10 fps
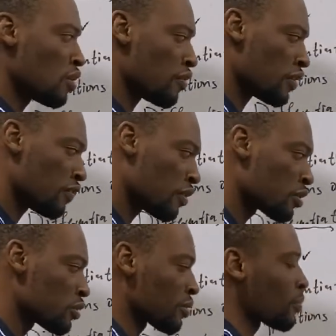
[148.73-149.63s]
of a
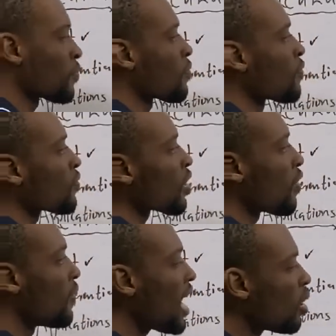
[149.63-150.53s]
function.
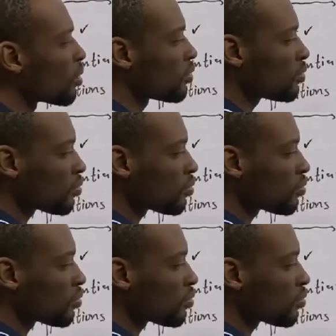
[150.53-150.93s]
Now,